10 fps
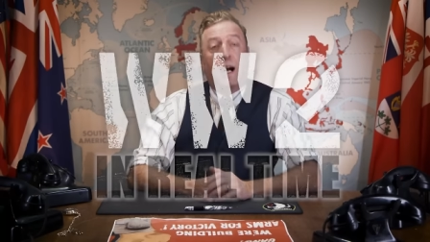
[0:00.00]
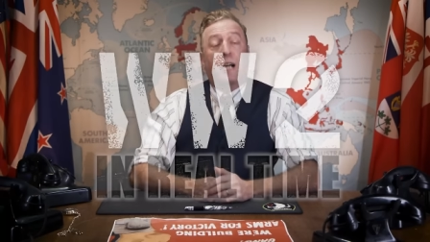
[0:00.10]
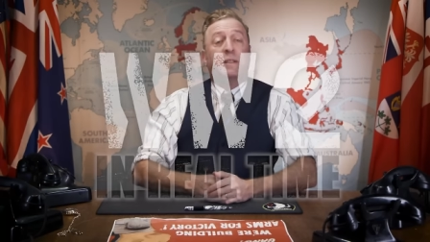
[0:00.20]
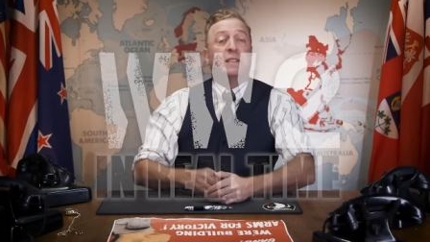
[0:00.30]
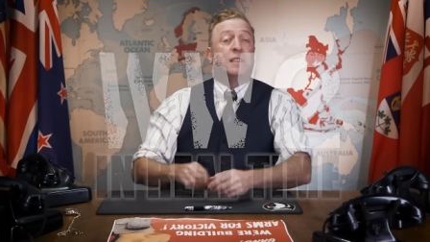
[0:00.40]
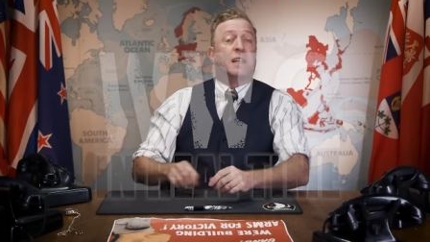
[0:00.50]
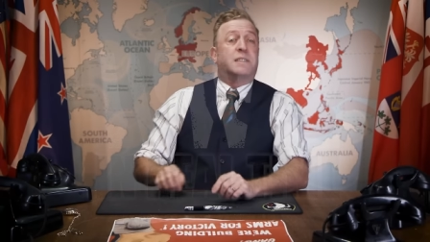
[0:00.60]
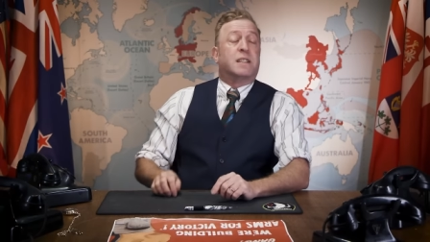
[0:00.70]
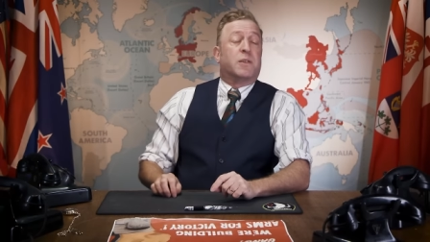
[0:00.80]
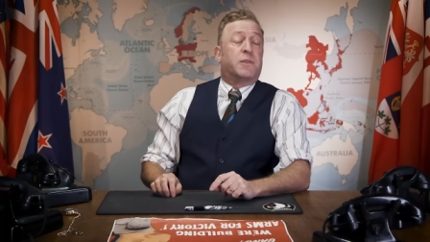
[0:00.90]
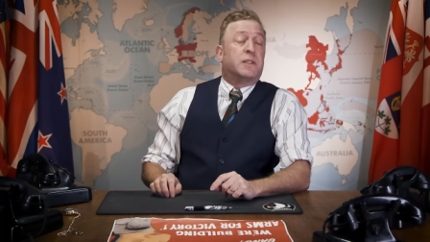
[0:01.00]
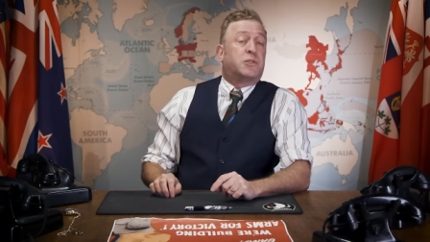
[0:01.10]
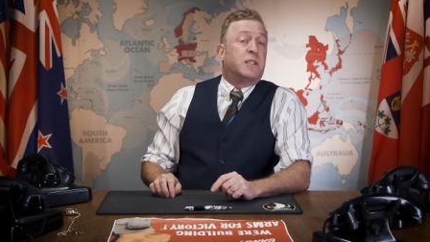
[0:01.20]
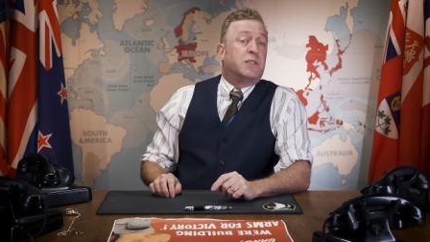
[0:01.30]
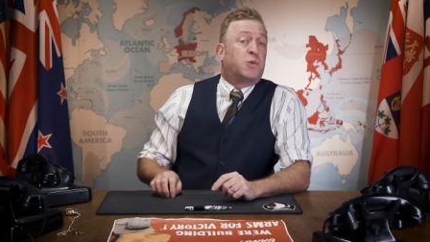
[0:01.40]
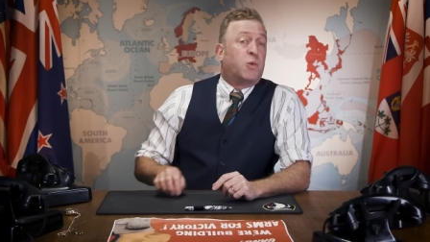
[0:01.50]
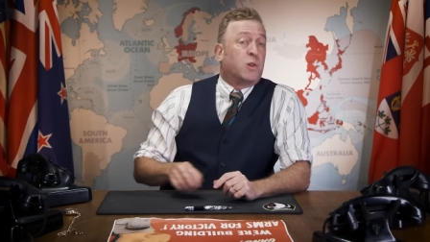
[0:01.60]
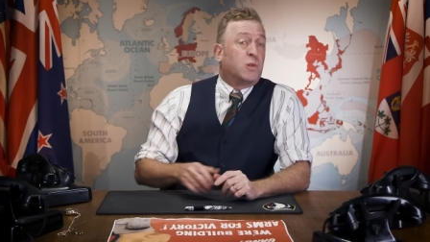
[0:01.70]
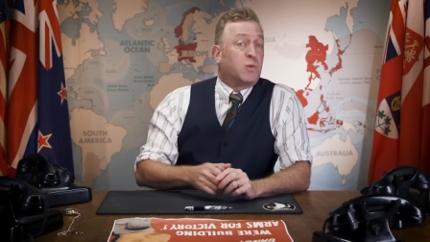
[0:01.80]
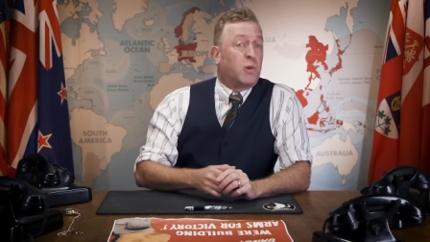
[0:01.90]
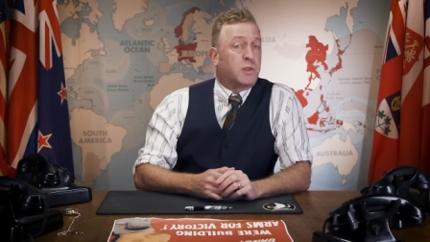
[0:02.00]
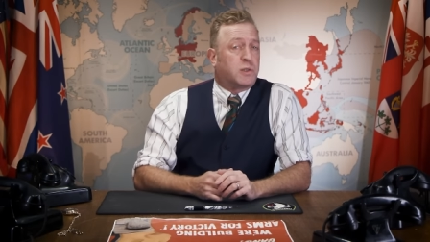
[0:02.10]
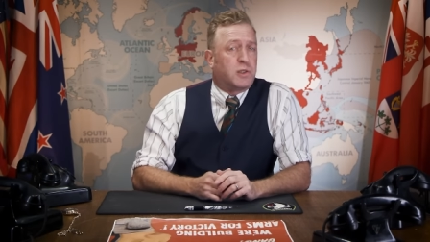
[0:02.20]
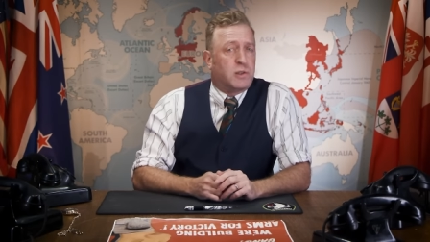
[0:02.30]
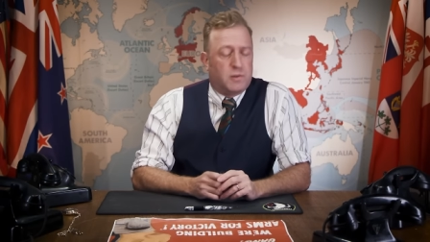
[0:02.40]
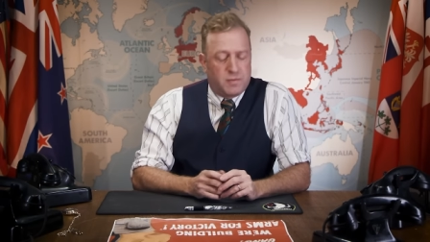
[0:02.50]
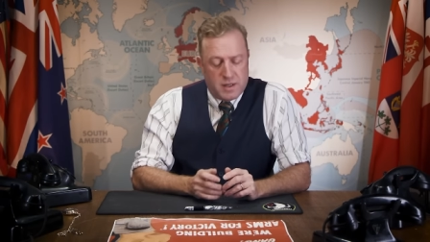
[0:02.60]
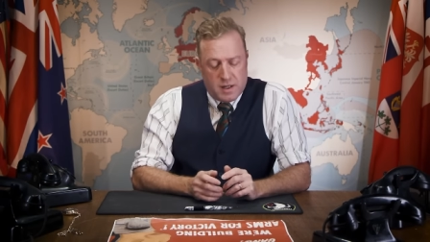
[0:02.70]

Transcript: I'm Indy Neidell. This is World War II.